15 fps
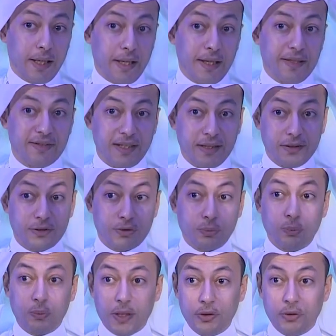Is
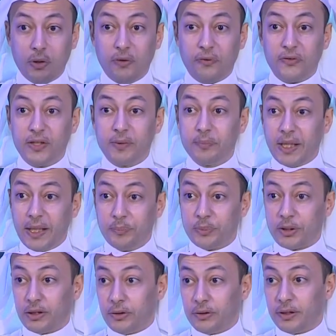it one of the main
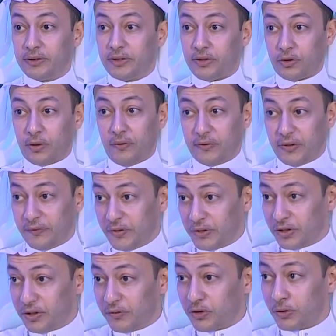priorities of the
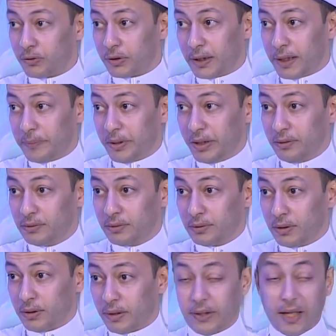vision of Saudi Arabia?
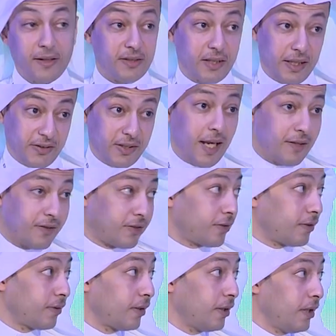The answer is
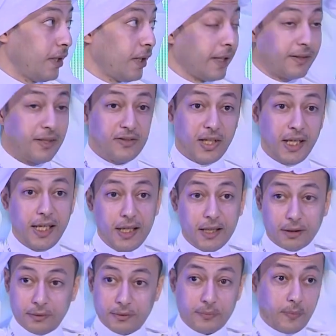yes. It is
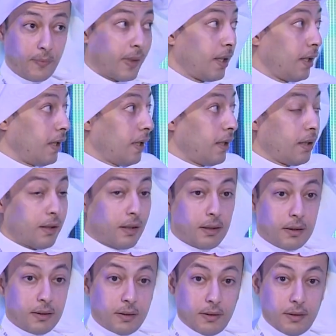here.
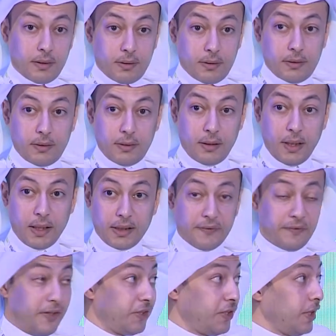At
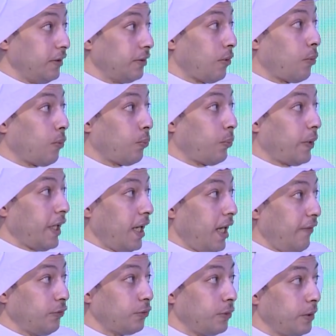the vision, we
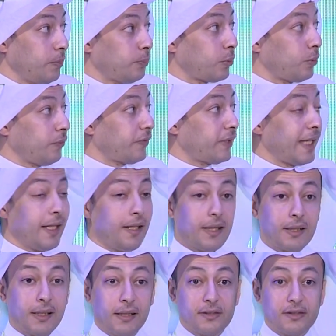have to improve the
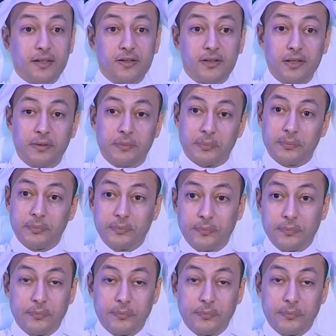healthcare system.